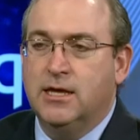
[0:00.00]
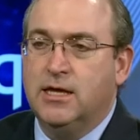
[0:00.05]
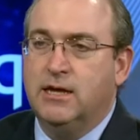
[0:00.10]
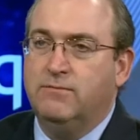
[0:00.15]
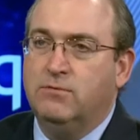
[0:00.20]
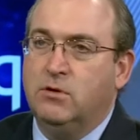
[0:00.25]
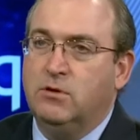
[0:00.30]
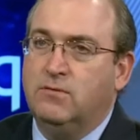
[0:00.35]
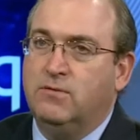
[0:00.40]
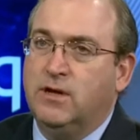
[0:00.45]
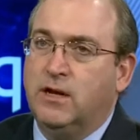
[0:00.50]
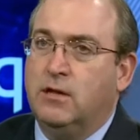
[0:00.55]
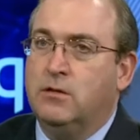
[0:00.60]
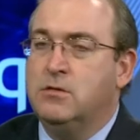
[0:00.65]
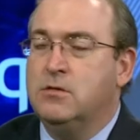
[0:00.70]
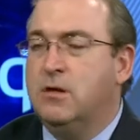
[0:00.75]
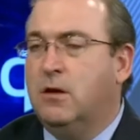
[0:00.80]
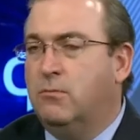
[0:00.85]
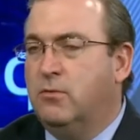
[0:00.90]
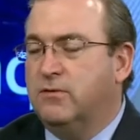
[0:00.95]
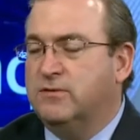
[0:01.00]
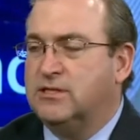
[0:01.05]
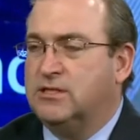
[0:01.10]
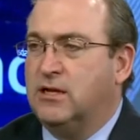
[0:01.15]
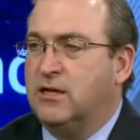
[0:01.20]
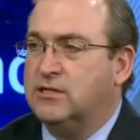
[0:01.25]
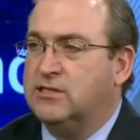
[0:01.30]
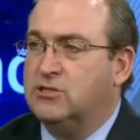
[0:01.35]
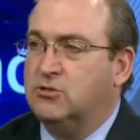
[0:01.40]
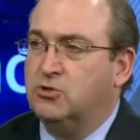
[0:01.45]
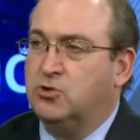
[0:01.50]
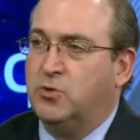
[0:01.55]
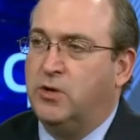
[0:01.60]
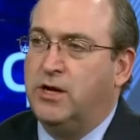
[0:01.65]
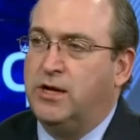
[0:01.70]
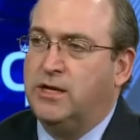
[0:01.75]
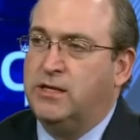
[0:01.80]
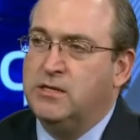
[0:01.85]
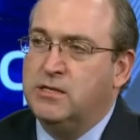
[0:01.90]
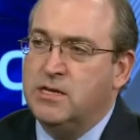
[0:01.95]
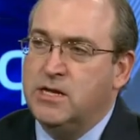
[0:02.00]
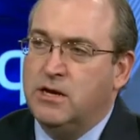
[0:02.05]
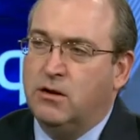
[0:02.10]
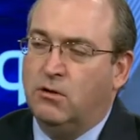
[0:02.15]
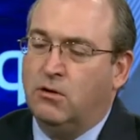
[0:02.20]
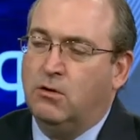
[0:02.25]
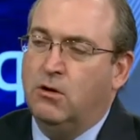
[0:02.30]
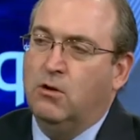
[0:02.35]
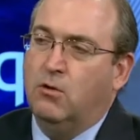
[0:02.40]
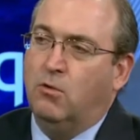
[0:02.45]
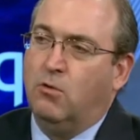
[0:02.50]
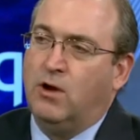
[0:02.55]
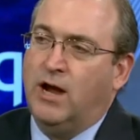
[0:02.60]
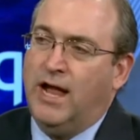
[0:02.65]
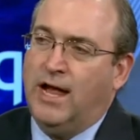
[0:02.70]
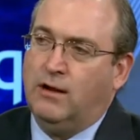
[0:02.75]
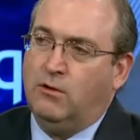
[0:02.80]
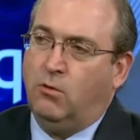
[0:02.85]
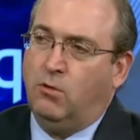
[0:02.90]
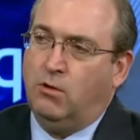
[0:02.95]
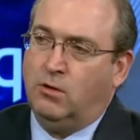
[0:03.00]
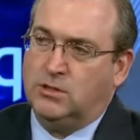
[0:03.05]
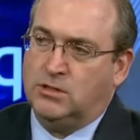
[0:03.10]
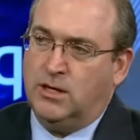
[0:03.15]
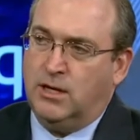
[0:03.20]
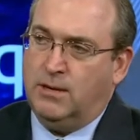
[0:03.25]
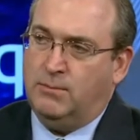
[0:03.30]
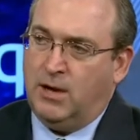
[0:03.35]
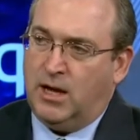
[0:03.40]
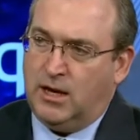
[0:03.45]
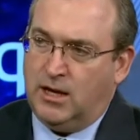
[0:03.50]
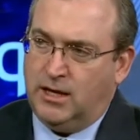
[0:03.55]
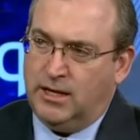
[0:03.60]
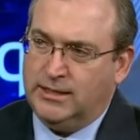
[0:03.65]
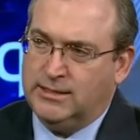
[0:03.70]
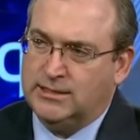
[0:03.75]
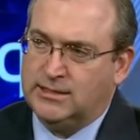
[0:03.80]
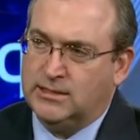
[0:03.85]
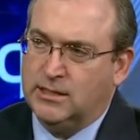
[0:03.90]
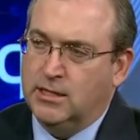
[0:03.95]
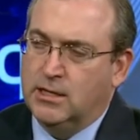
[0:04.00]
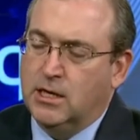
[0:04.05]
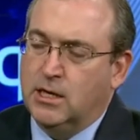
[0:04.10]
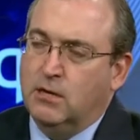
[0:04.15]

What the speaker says: Even though you've got a number of stocks still trading near or at all-time highs,